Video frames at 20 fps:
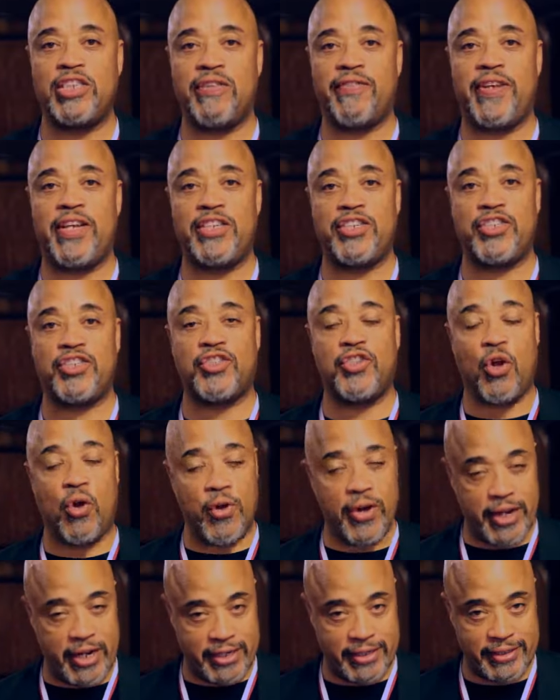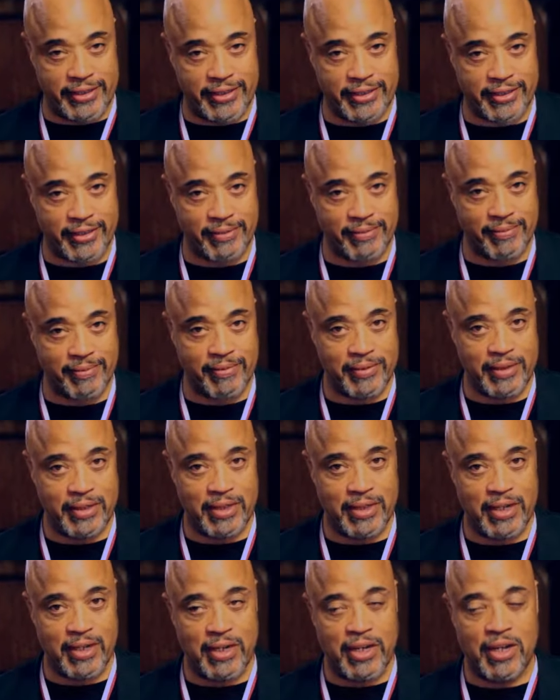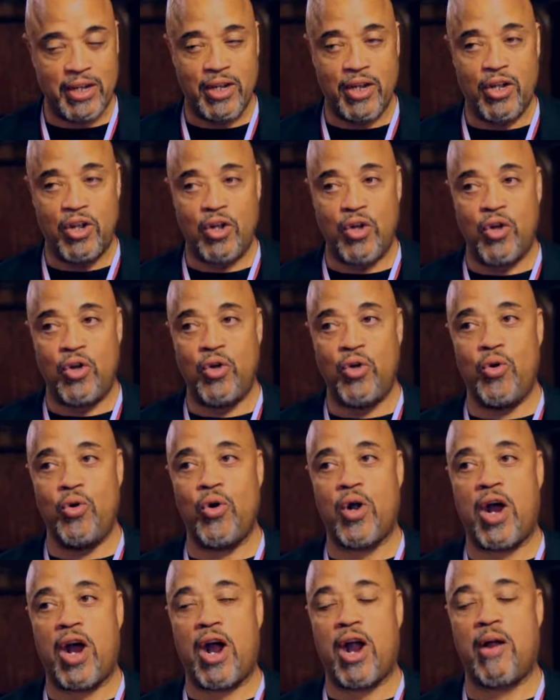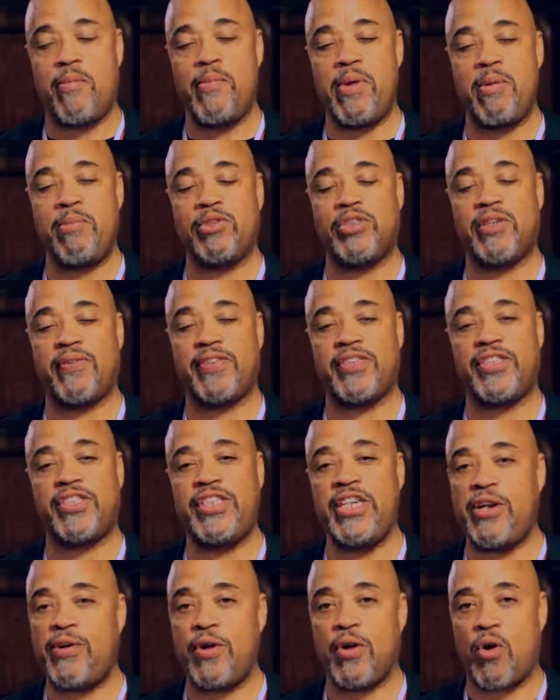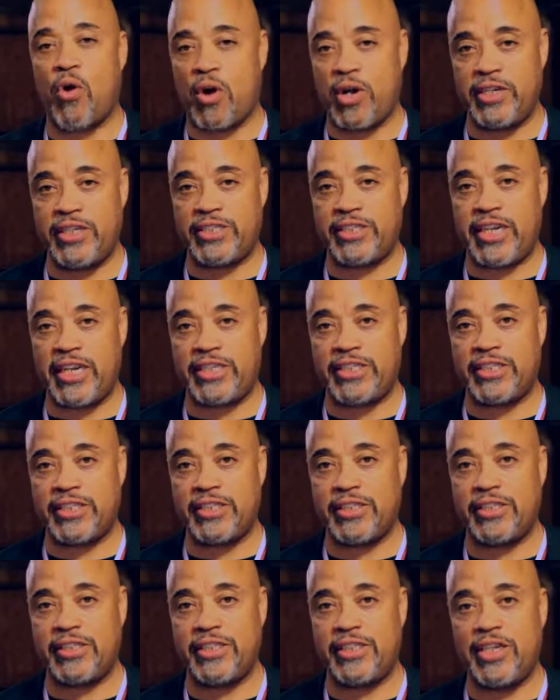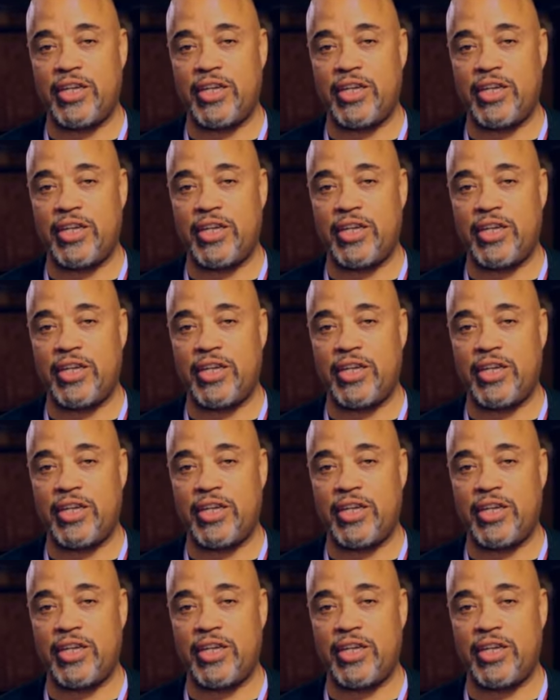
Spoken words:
of historians who are members of a secret organization